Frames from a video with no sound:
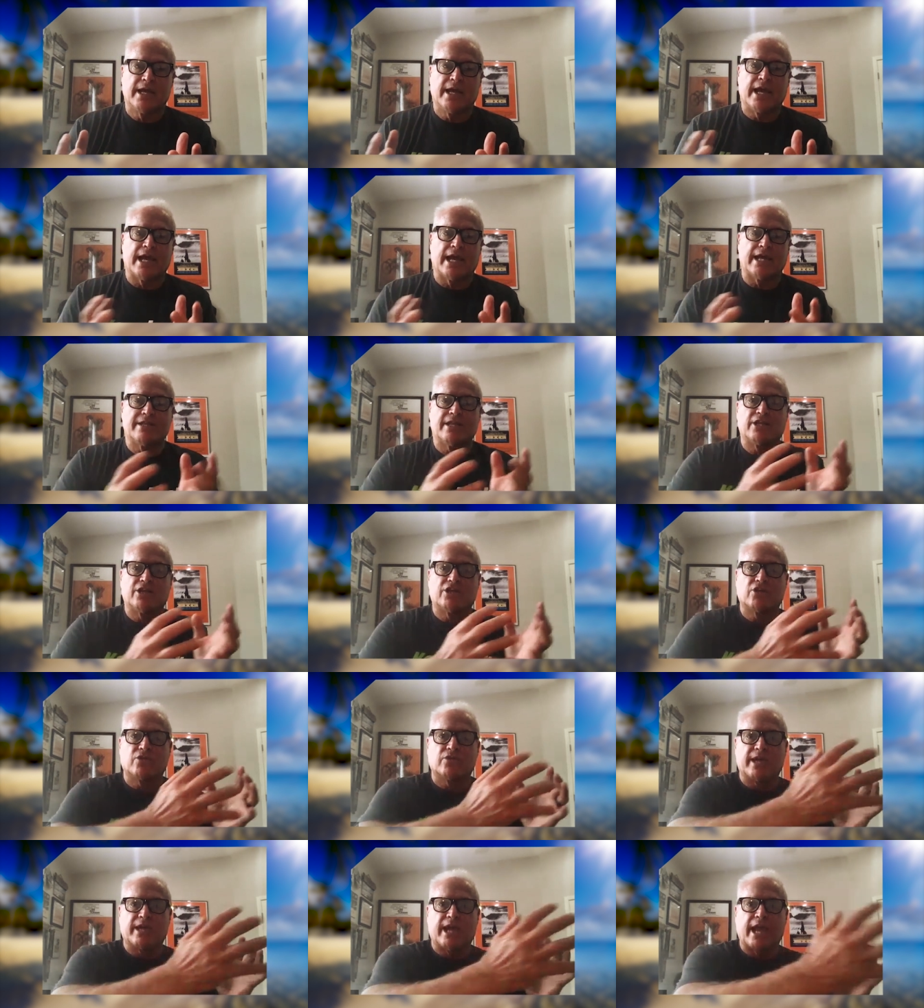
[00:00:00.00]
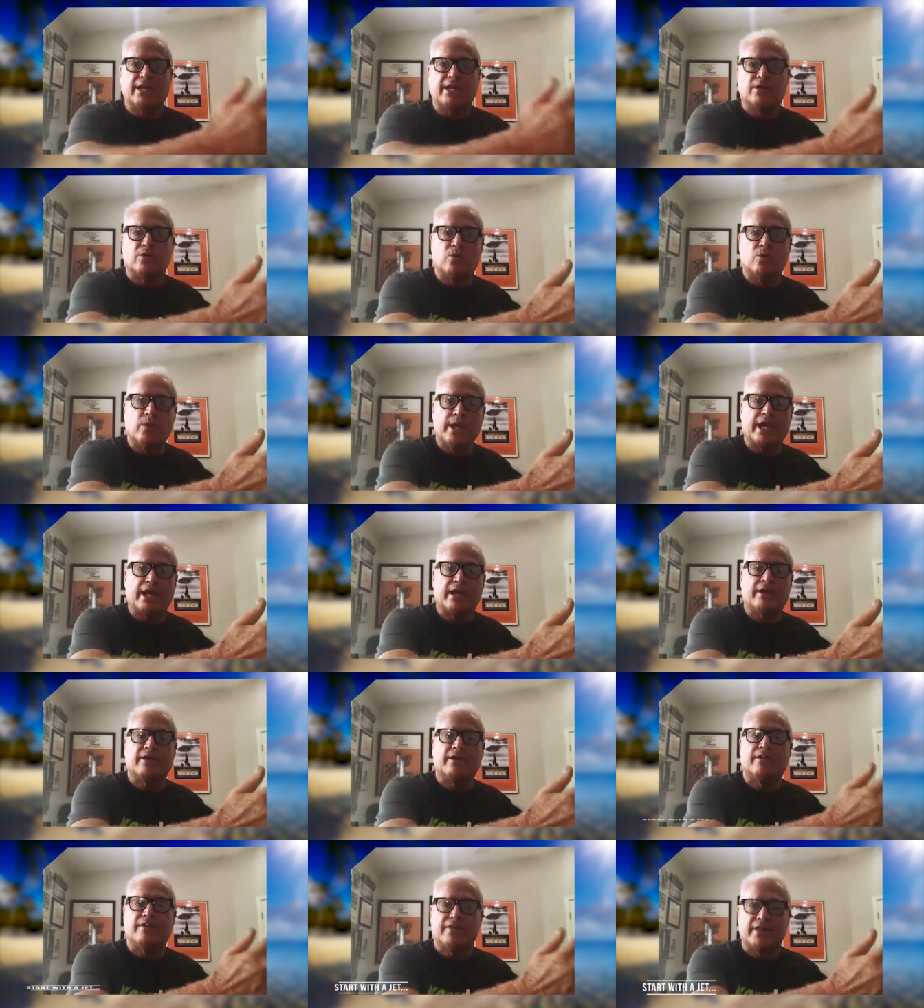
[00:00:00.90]
and then create a
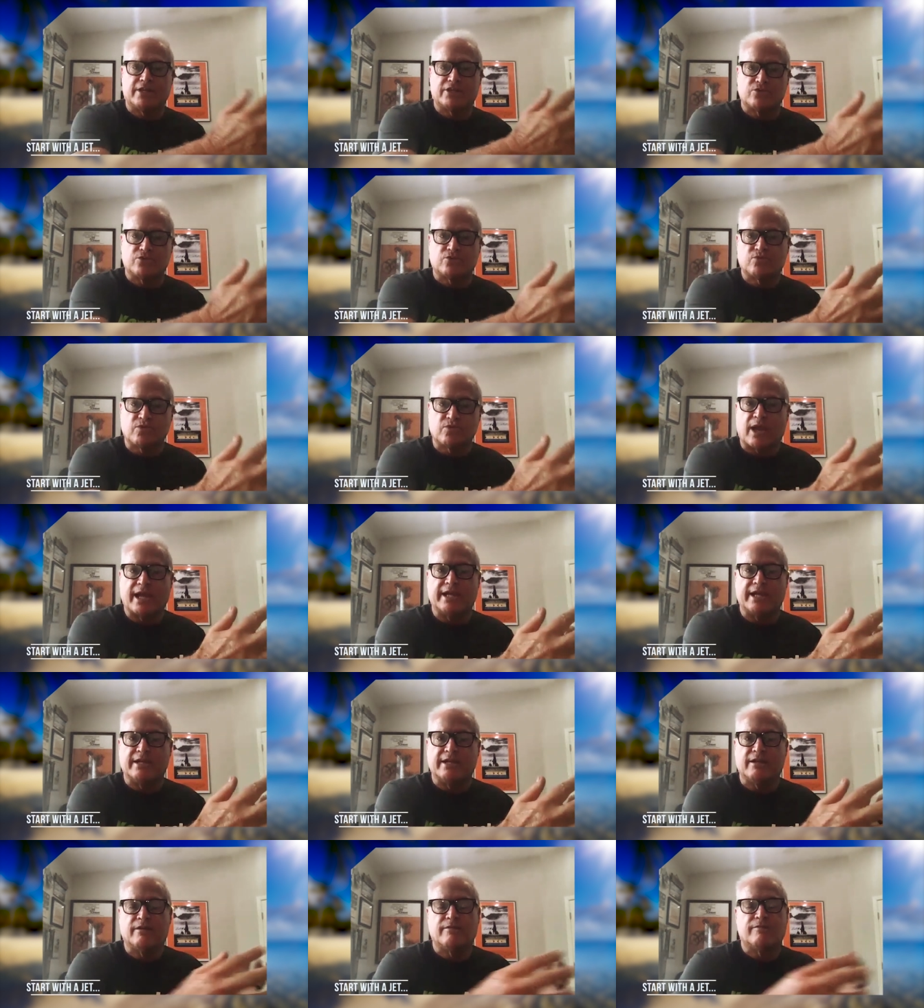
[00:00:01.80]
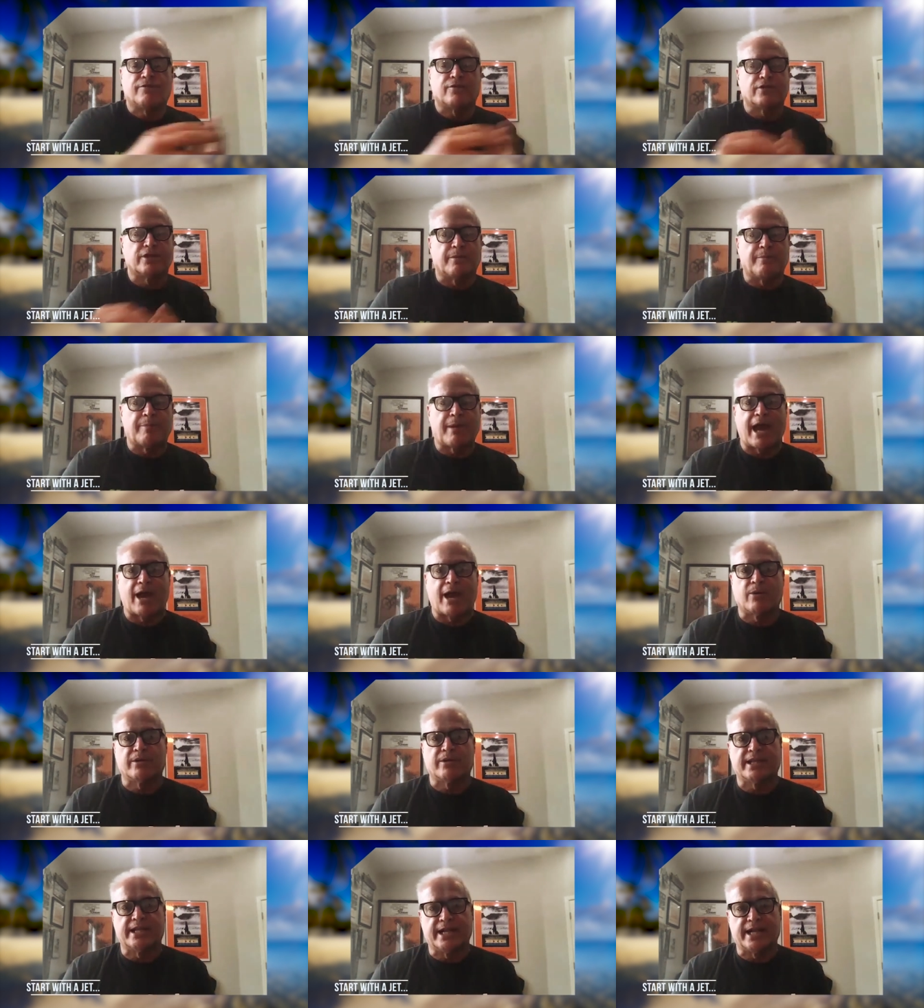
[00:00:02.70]
wing that's right for the power
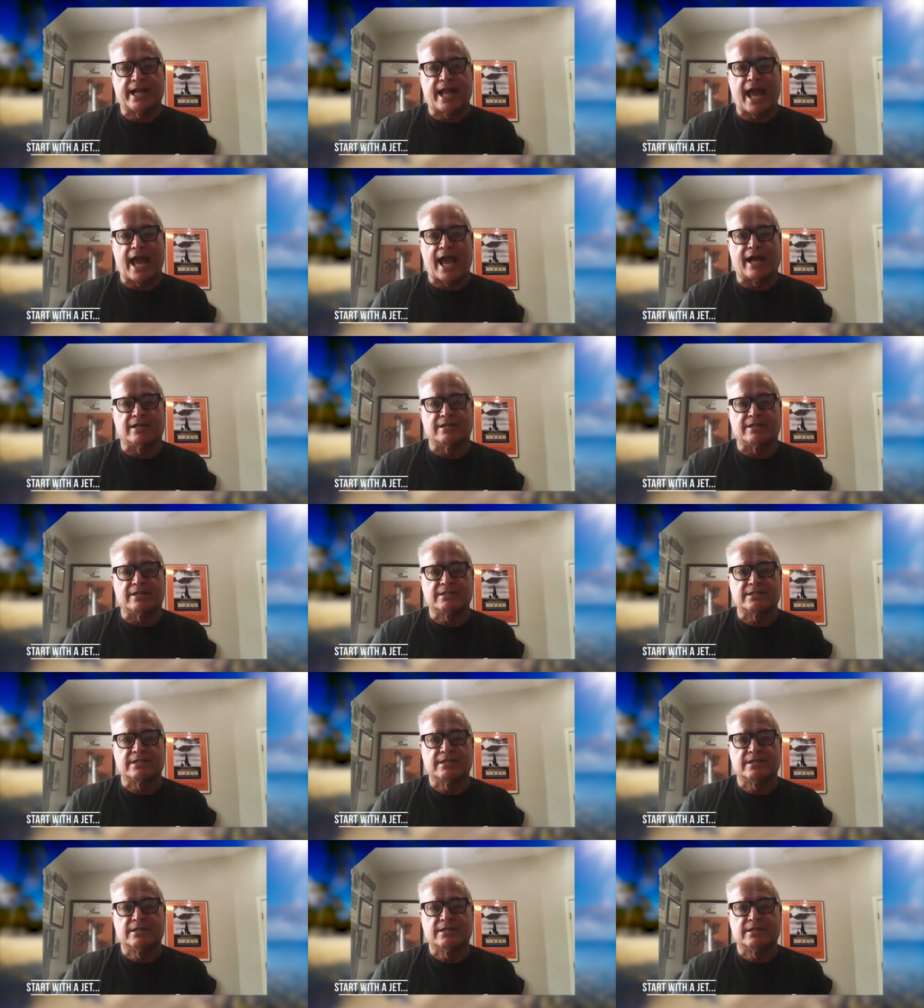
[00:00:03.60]
that it has.